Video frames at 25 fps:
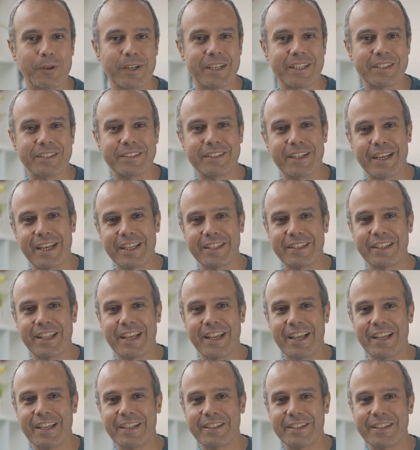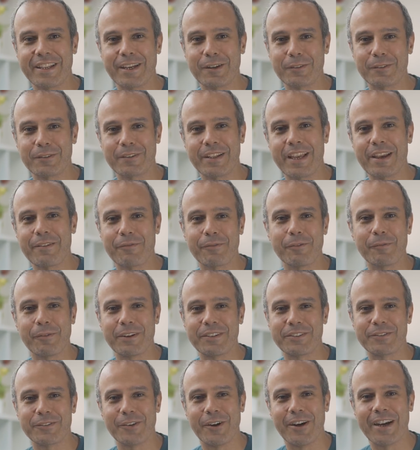won, and uh, now
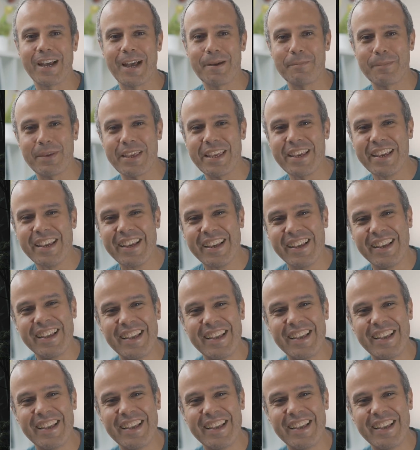everyone's not happy.